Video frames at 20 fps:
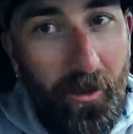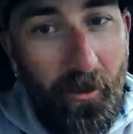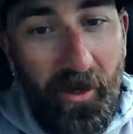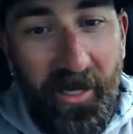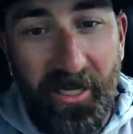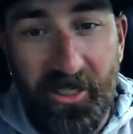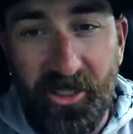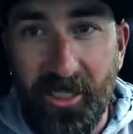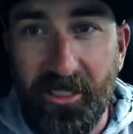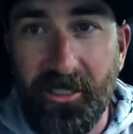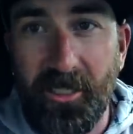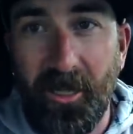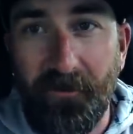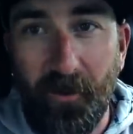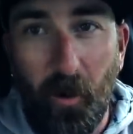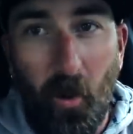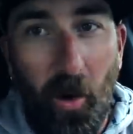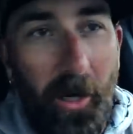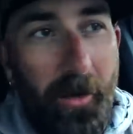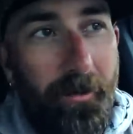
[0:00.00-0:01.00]
We got chased off
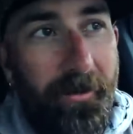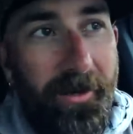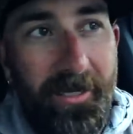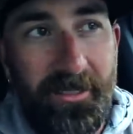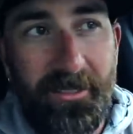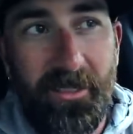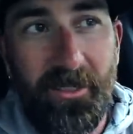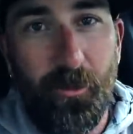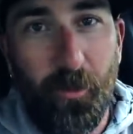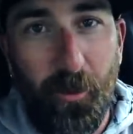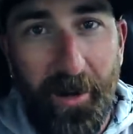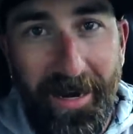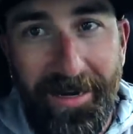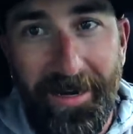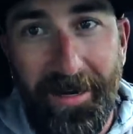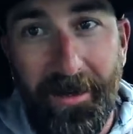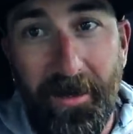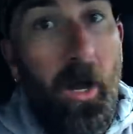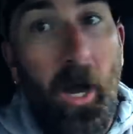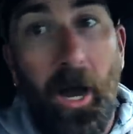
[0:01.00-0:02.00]
the water because it's raining.